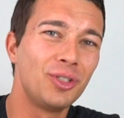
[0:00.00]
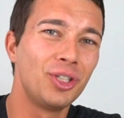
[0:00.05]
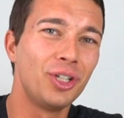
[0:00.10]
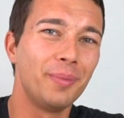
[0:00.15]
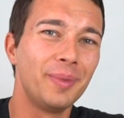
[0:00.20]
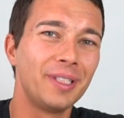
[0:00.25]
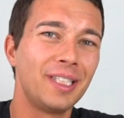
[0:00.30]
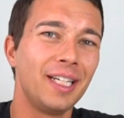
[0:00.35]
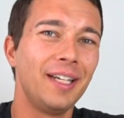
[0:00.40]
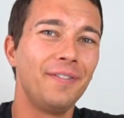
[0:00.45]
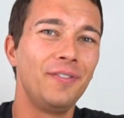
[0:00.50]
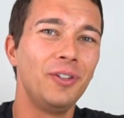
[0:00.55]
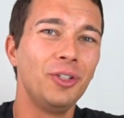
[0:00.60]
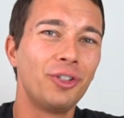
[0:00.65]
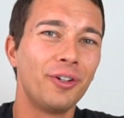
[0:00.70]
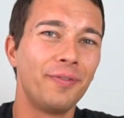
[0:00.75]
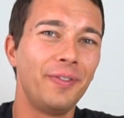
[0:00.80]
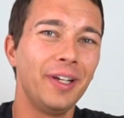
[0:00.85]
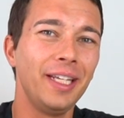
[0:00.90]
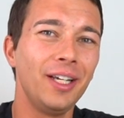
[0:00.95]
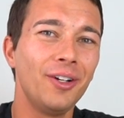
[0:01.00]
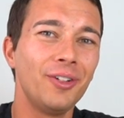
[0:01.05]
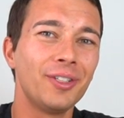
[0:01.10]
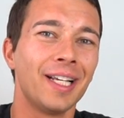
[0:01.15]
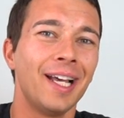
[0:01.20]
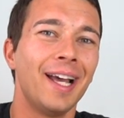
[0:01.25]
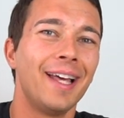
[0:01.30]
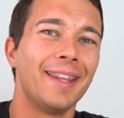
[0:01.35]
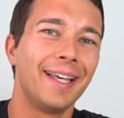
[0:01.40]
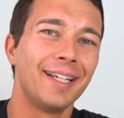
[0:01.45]
so you don't miss any future videos.
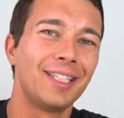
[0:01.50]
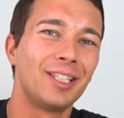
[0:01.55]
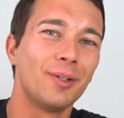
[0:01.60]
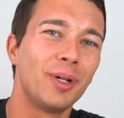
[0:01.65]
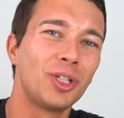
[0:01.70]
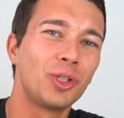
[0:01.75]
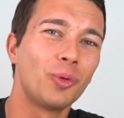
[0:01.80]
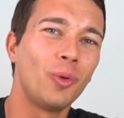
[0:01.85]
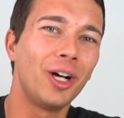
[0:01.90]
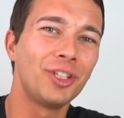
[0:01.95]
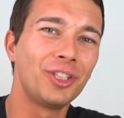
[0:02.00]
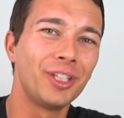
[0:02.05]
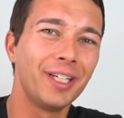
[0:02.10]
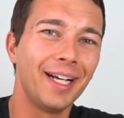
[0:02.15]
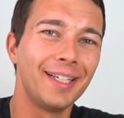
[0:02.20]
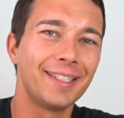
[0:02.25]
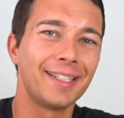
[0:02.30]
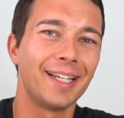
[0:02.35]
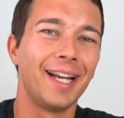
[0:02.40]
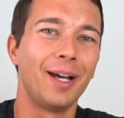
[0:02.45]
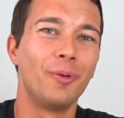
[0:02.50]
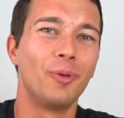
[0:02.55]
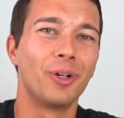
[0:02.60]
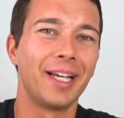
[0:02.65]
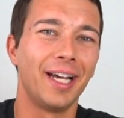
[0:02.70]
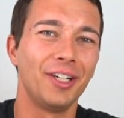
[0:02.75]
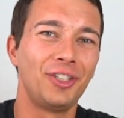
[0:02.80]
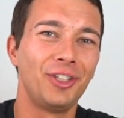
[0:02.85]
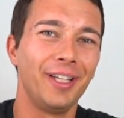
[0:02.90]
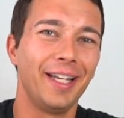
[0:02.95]
Thanks so much for watching guys, and I will
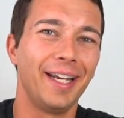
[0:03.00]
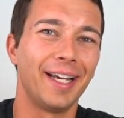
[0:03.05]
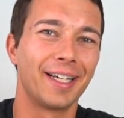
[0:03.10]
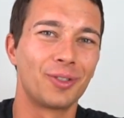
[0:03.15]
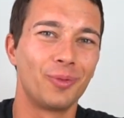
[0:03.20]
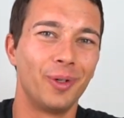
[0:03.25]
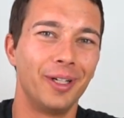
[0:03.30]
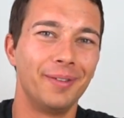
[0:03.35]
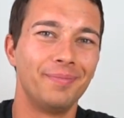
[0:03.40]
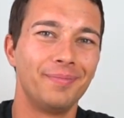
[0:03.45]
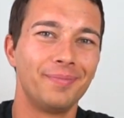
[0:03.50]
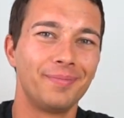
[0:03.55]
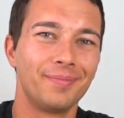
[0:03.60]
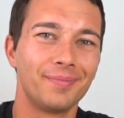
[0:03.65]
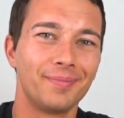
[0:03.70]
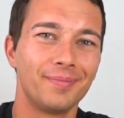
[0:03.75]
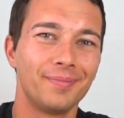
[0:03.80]
catch you in the next one.